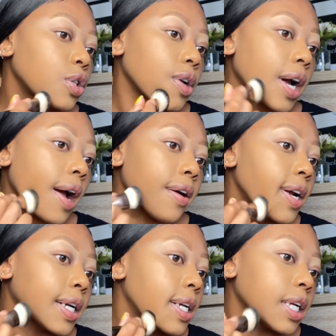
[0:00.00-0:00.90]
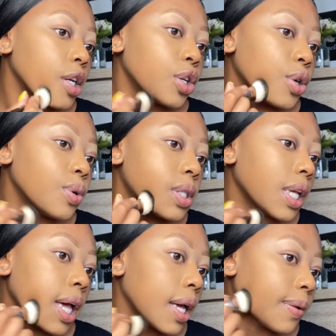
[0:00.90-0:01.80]
you're currently
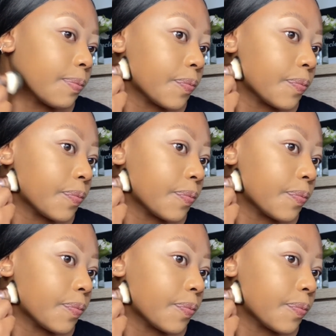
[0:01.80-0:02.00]
using.